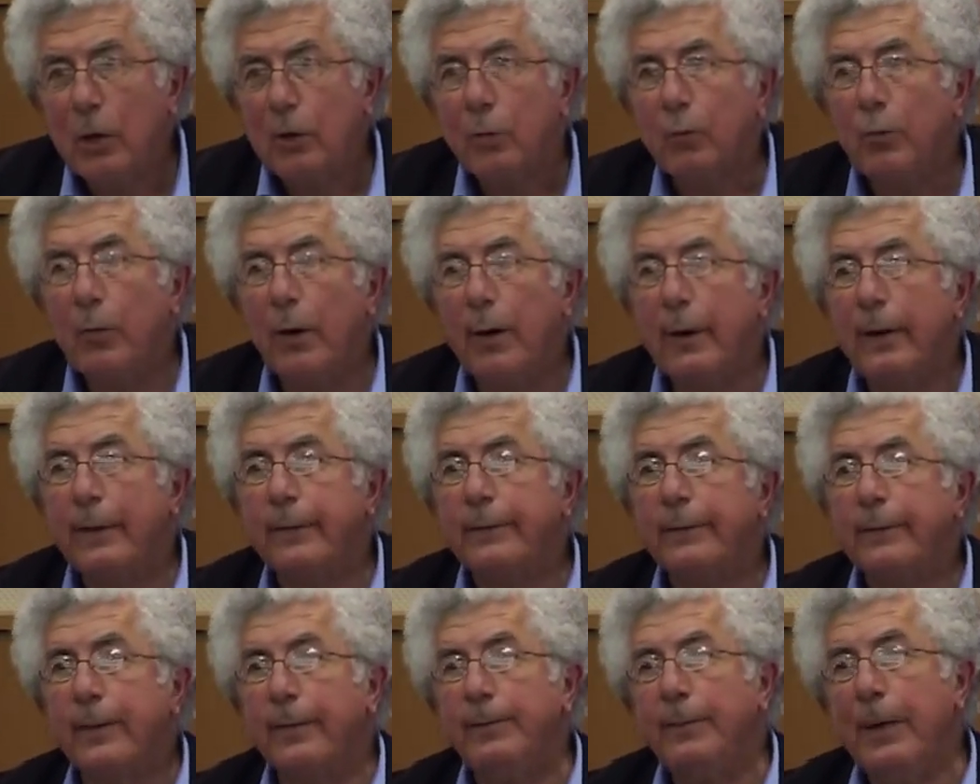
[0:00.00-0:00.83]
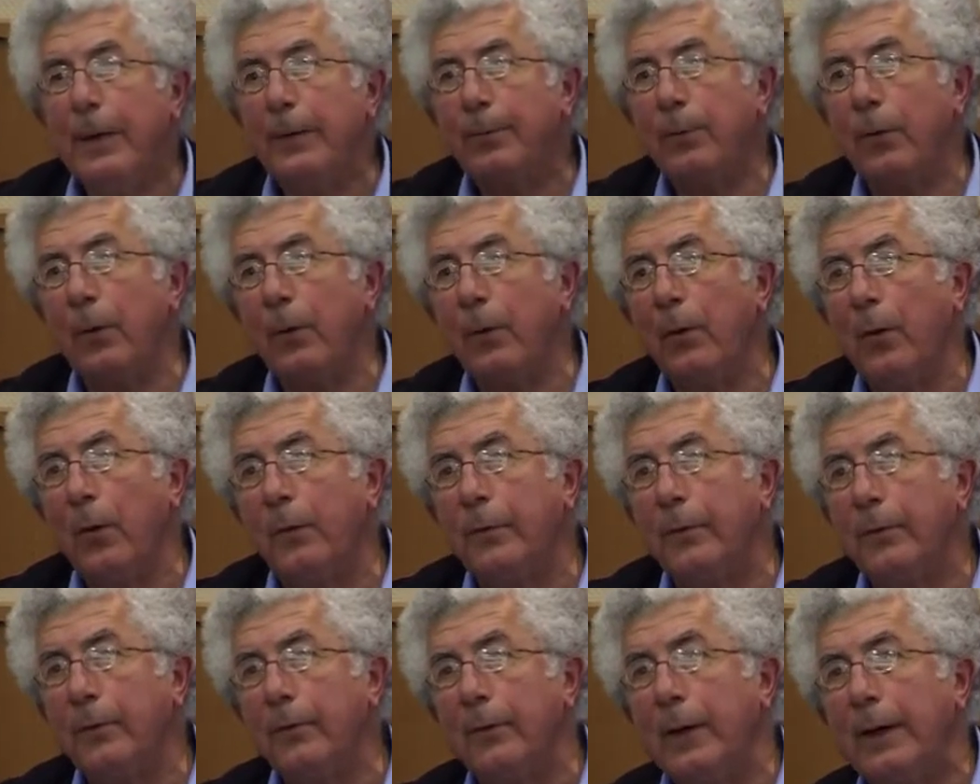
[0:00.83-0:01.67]
Whereas the people
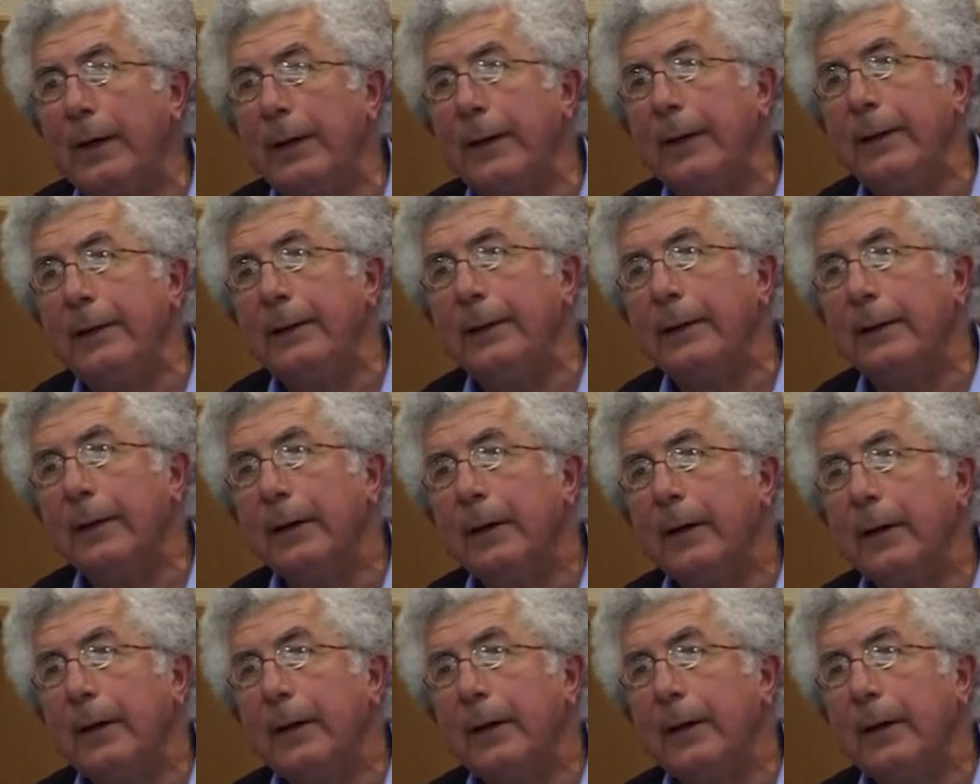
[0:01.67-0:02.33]
on the right